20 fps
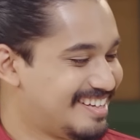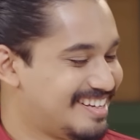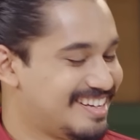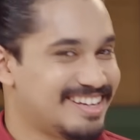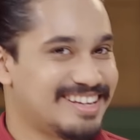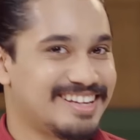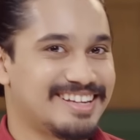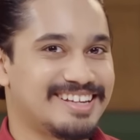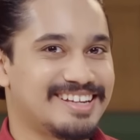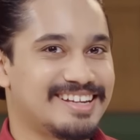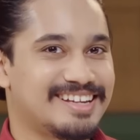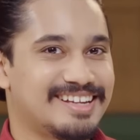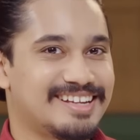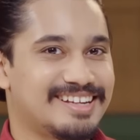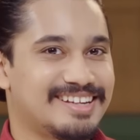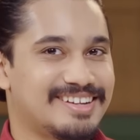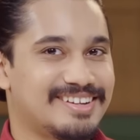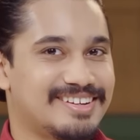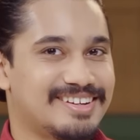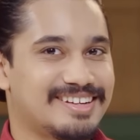
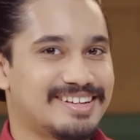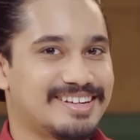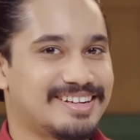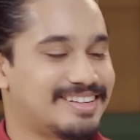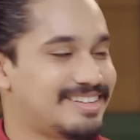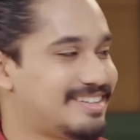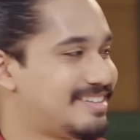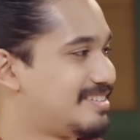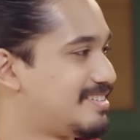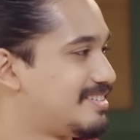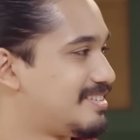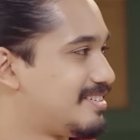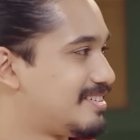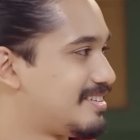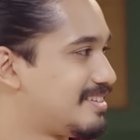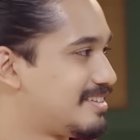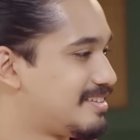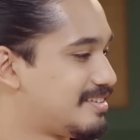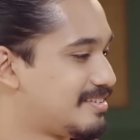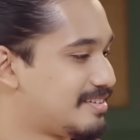
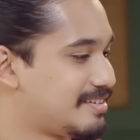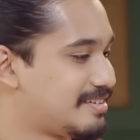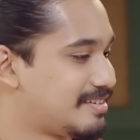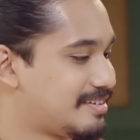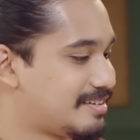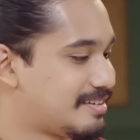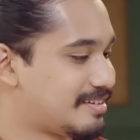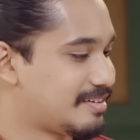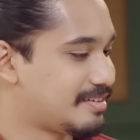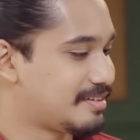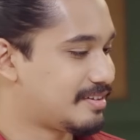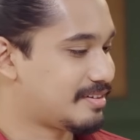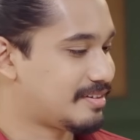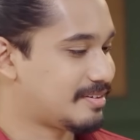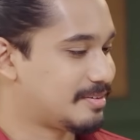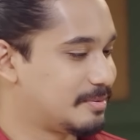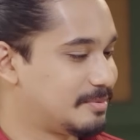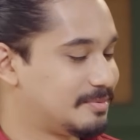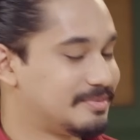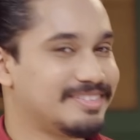
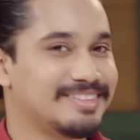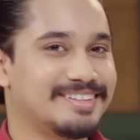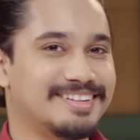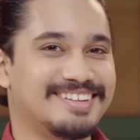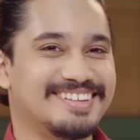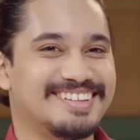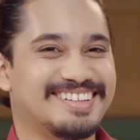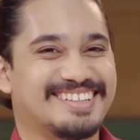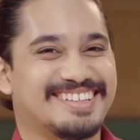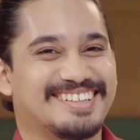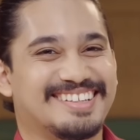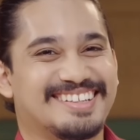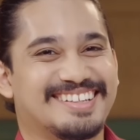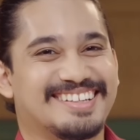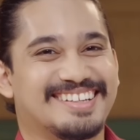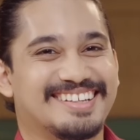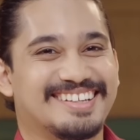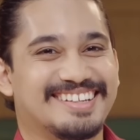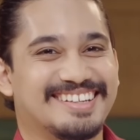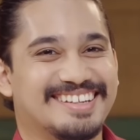
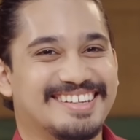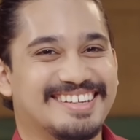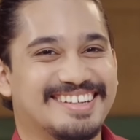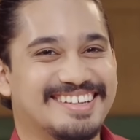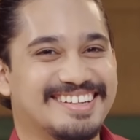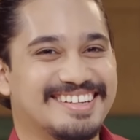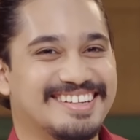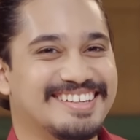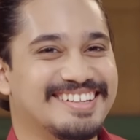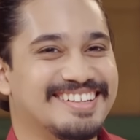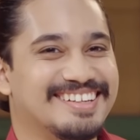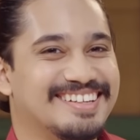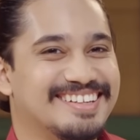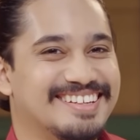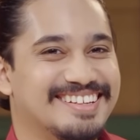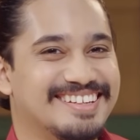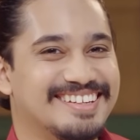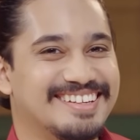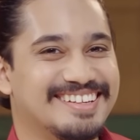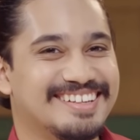
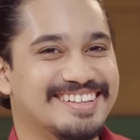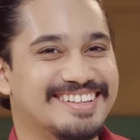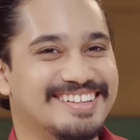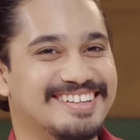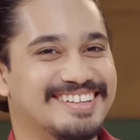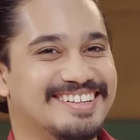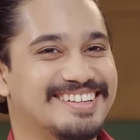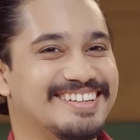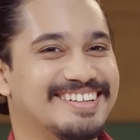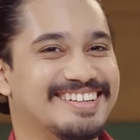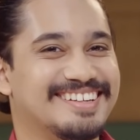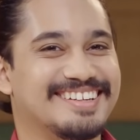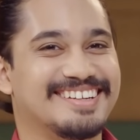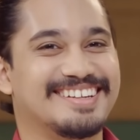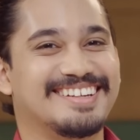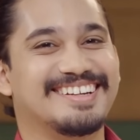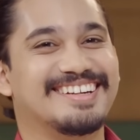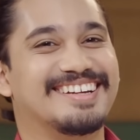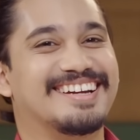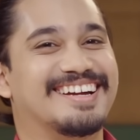
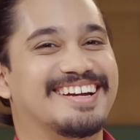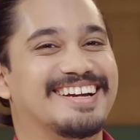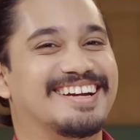No words are spoken by the person on screen.